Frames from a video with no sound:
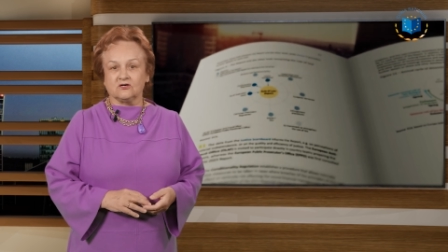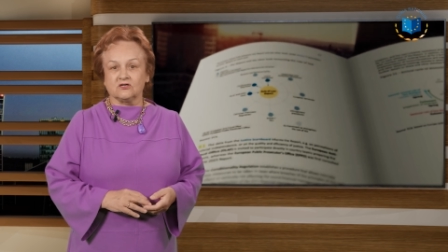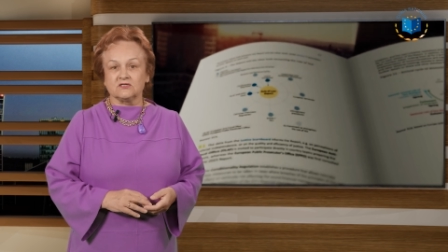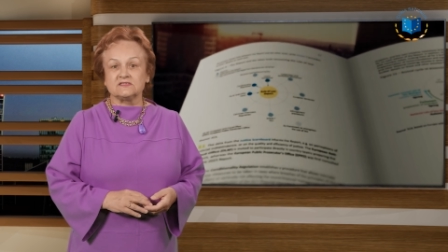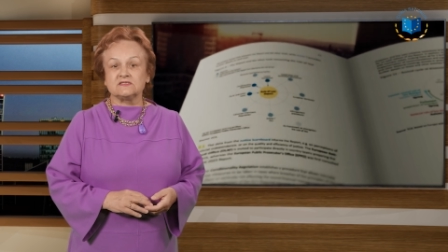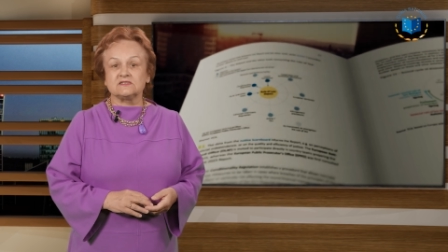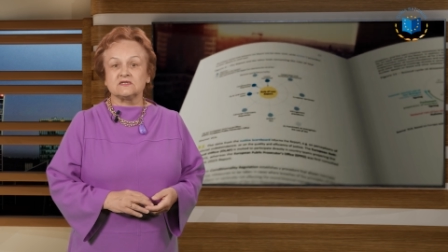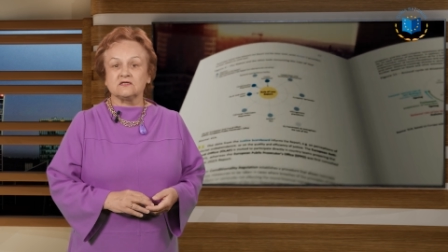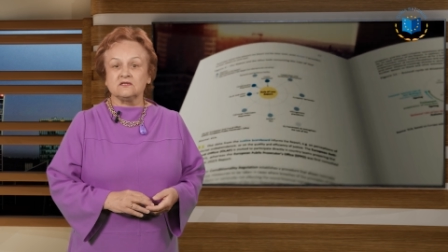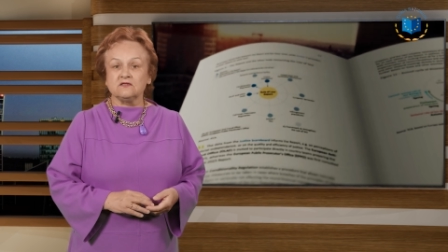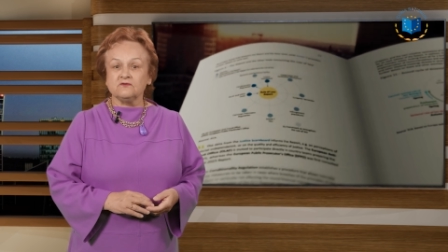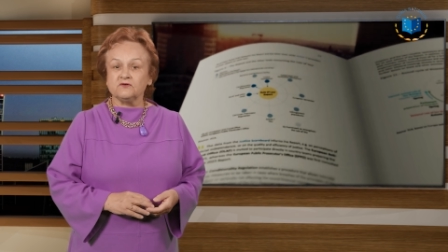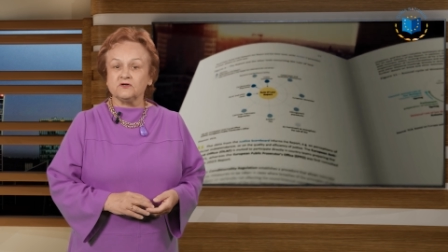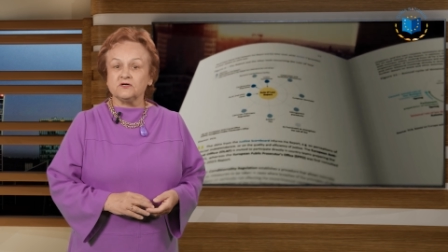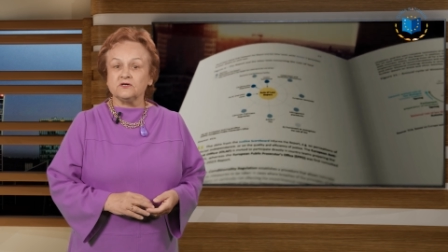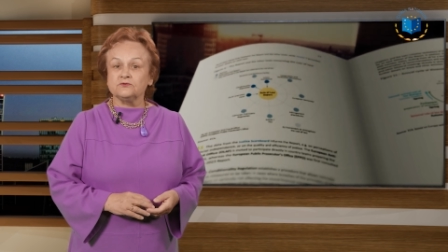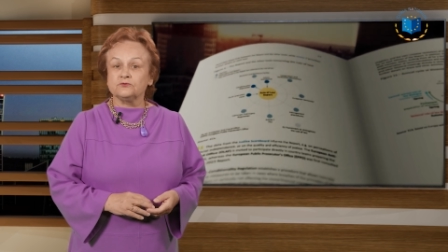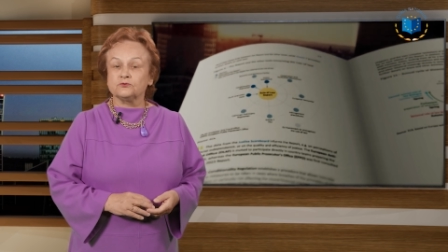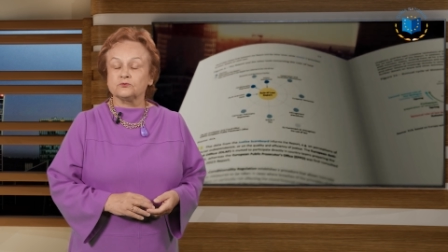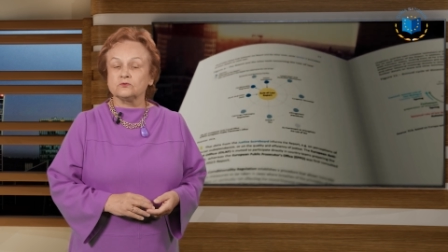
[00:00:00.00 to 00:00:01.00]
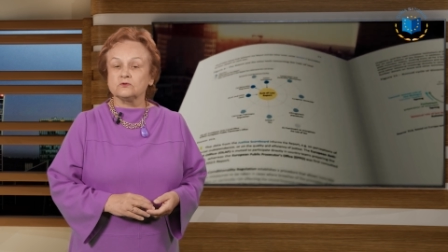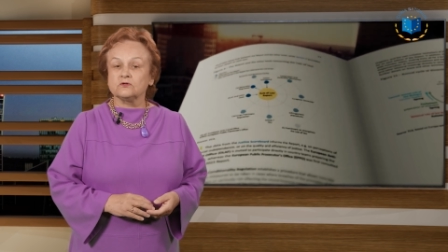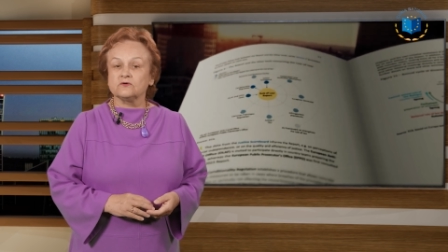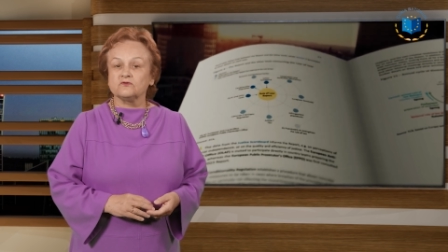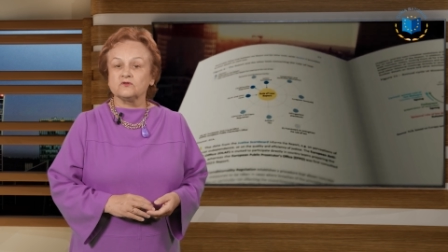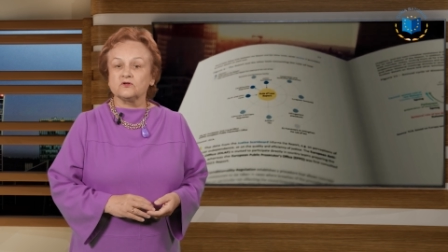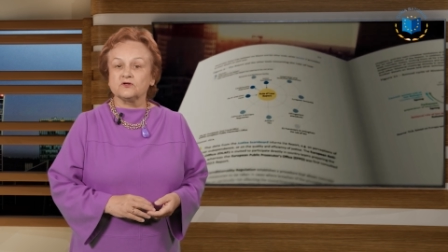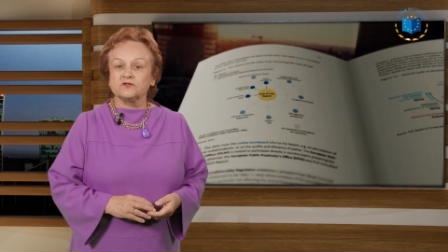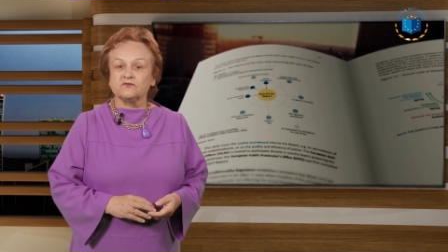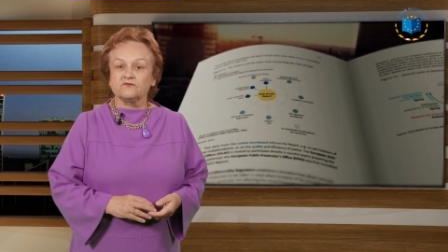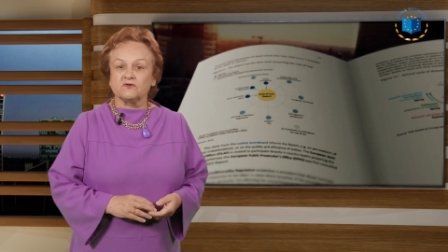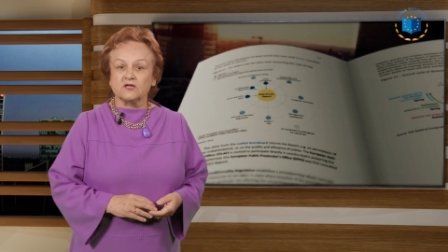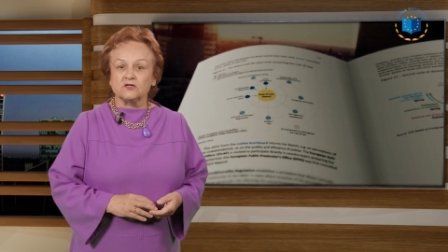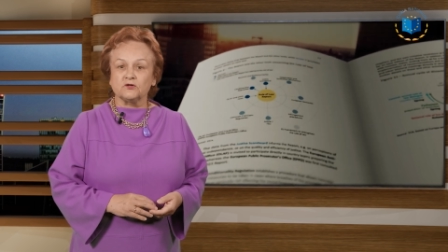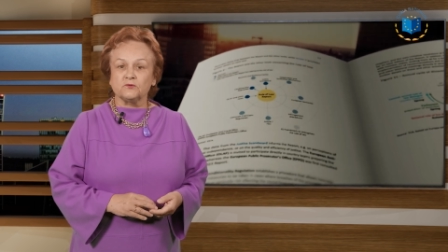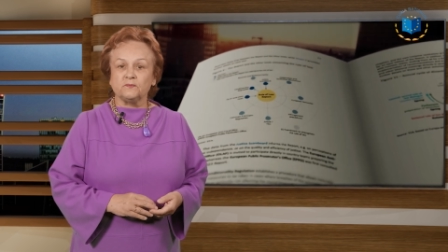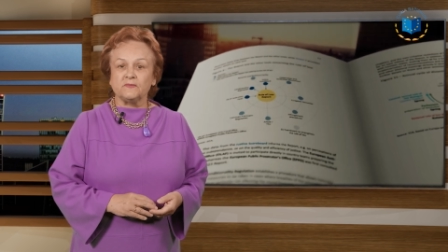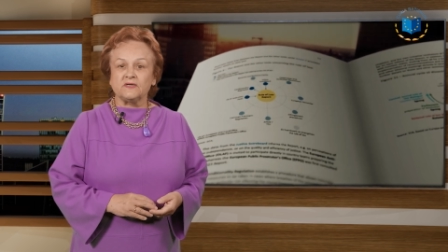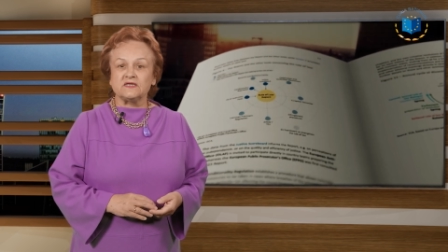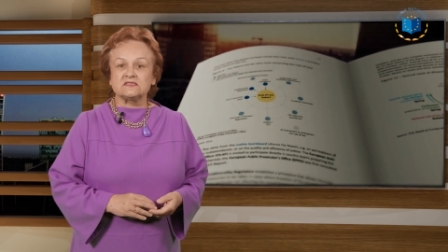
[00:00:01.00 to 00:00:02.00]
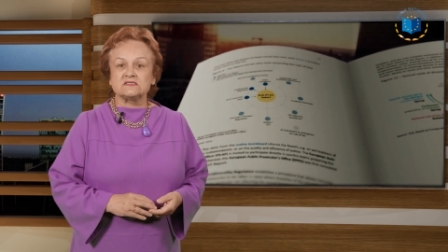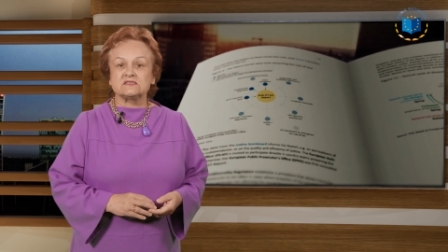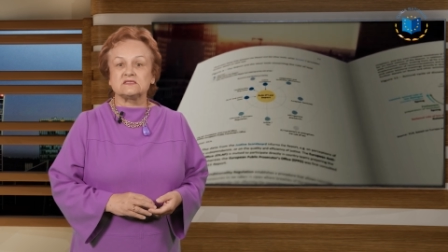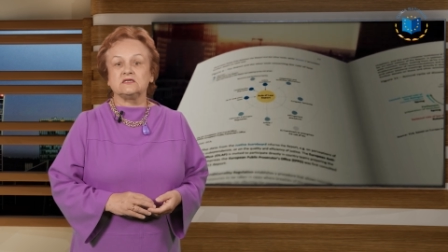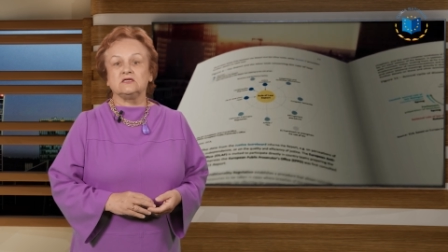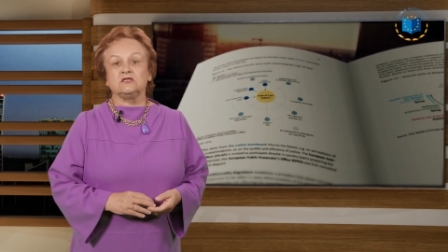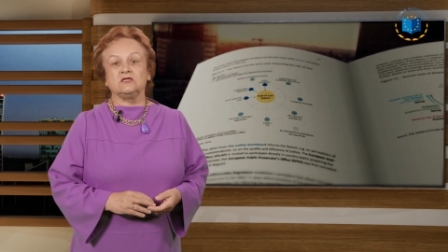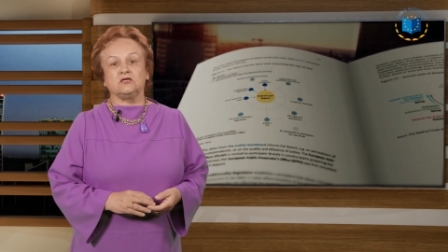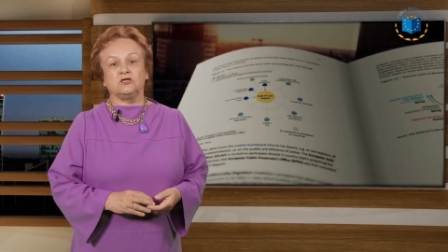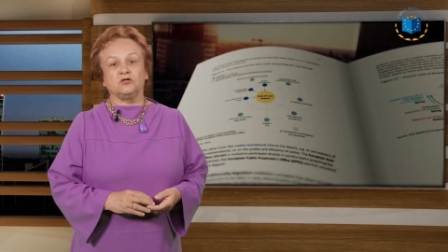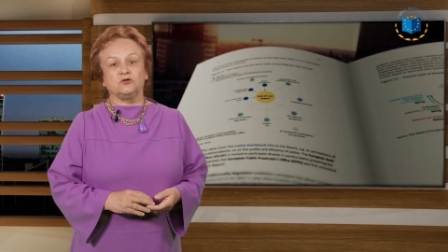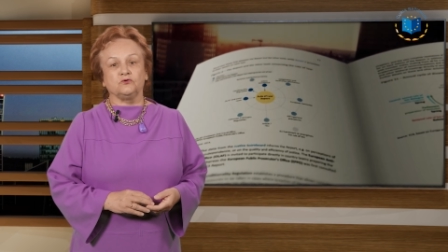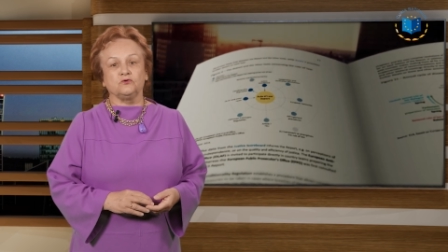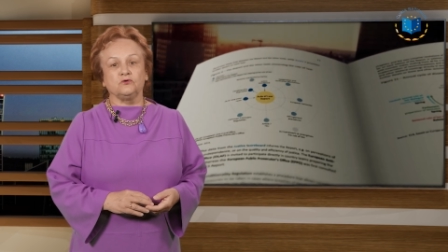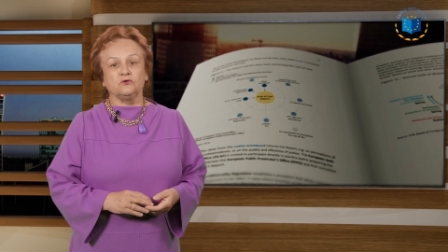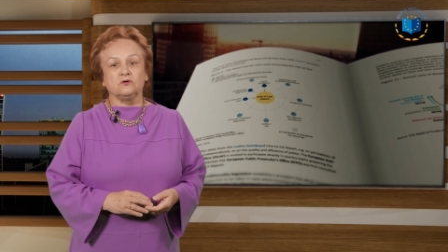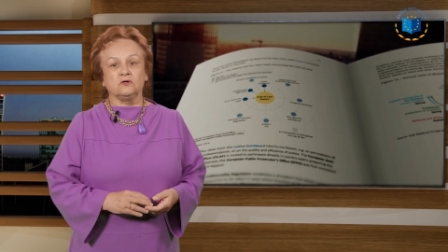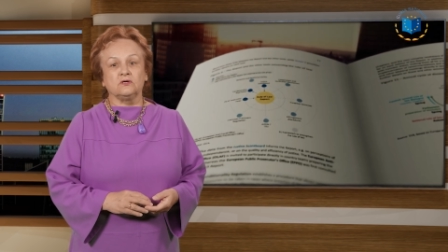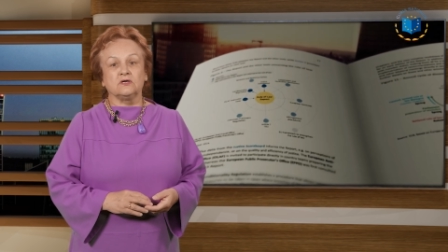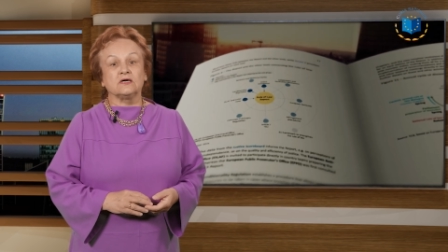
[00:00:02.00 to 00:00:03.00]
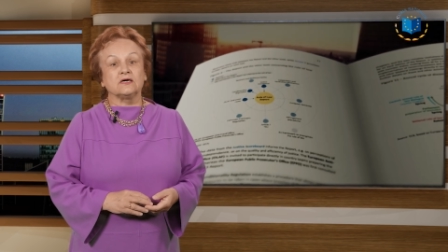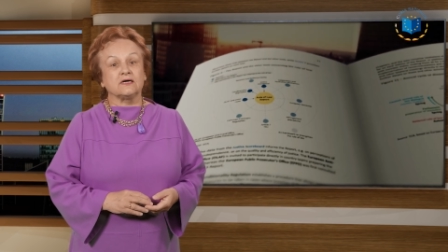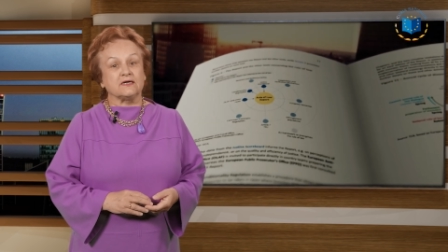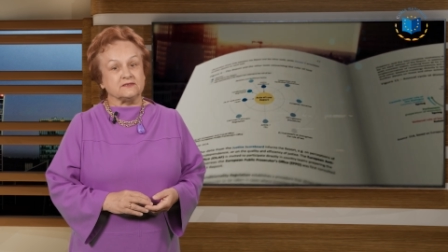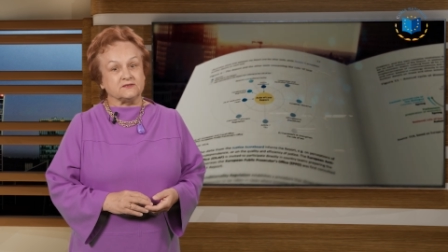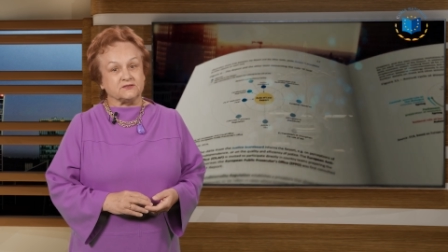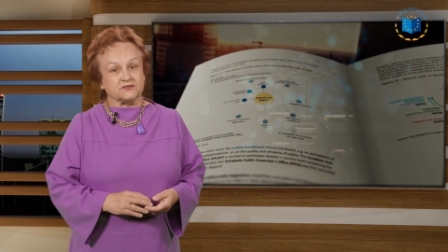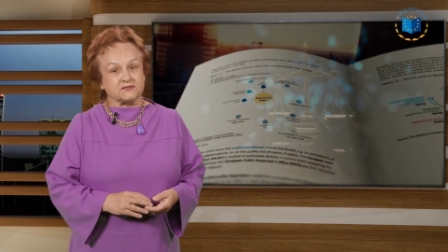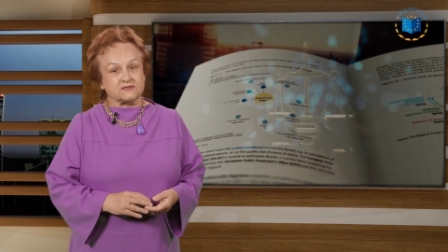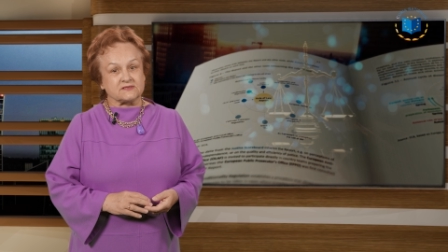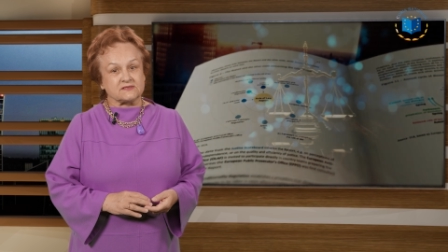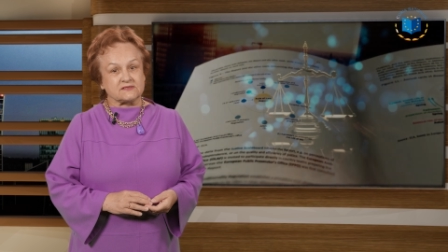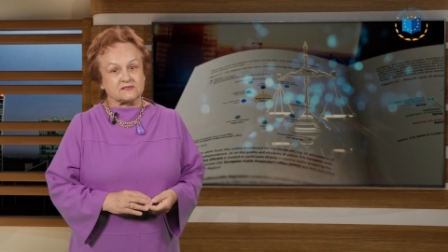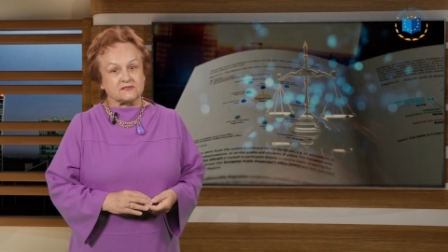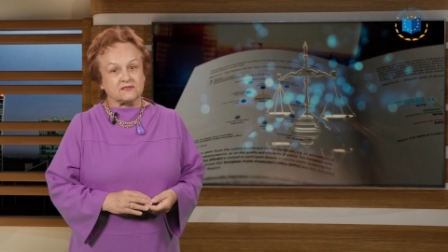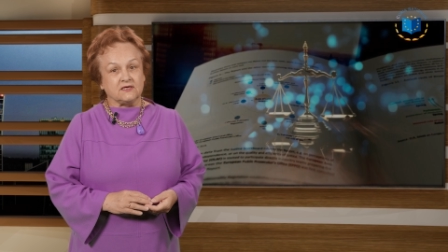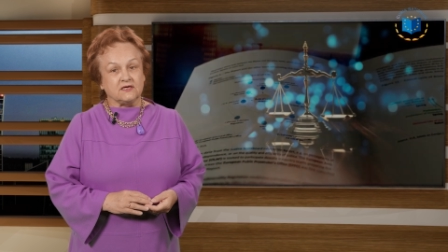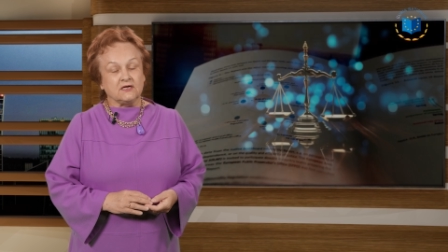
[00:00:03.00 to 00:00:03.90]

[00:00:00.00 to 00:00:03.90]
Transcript: on significant rule of law developments in EU countries.